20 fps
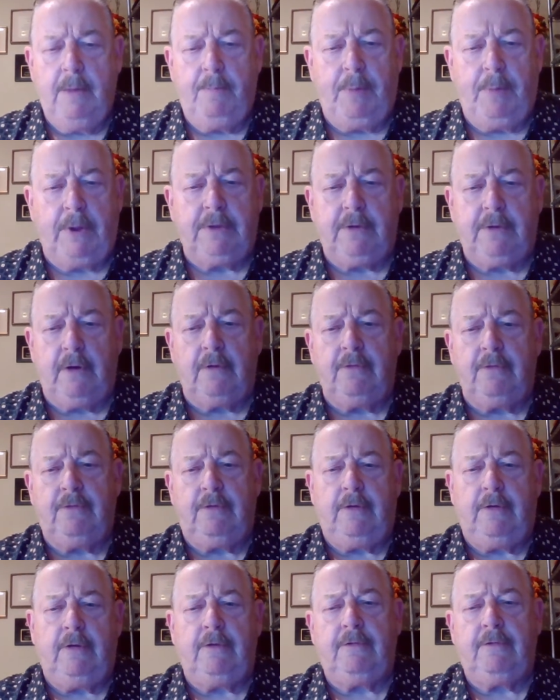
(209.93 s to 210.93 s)
But there's
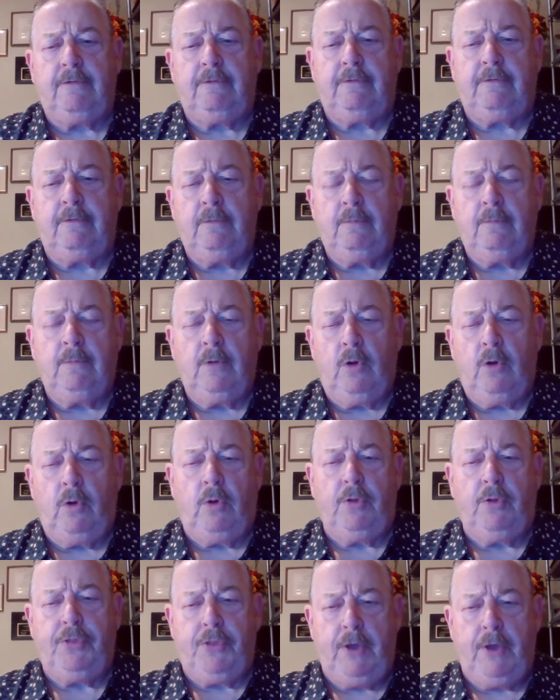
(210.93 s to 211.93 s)
this
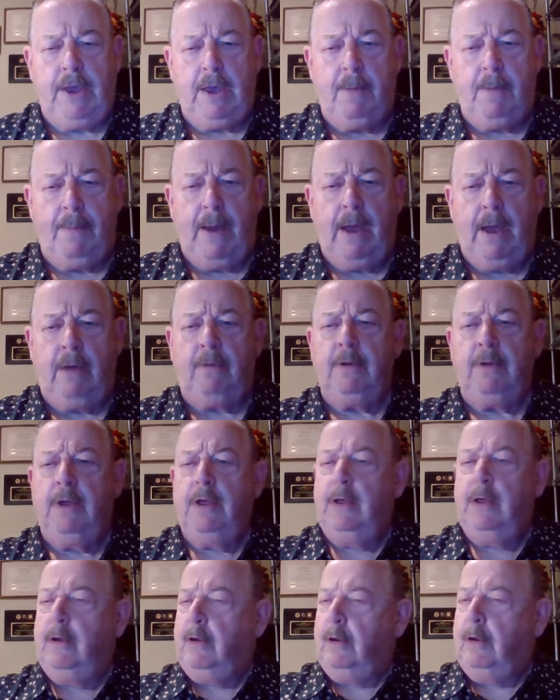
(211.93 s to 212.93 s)
whole thing about,
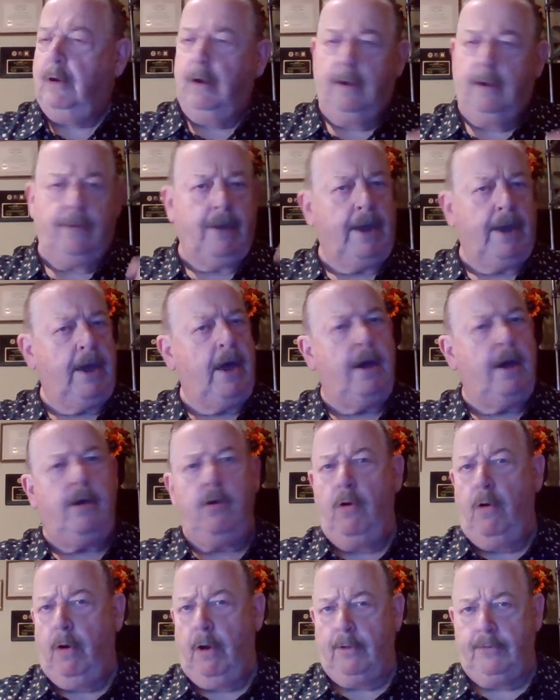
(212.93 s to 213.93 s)
they got to
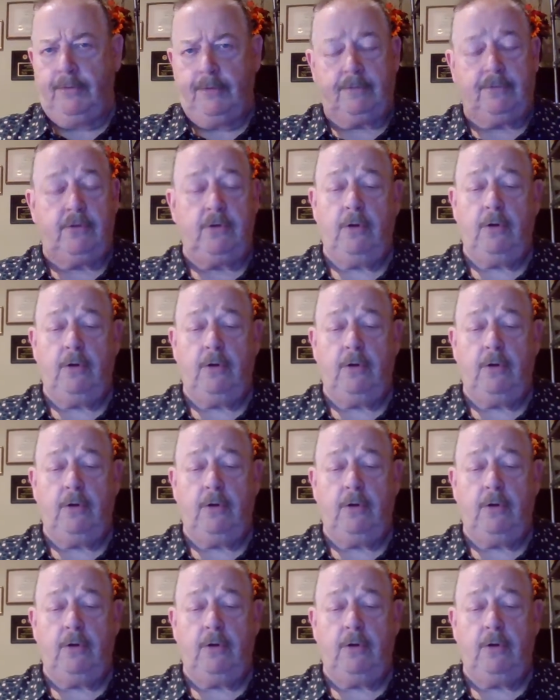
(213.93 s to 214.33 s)
know all this.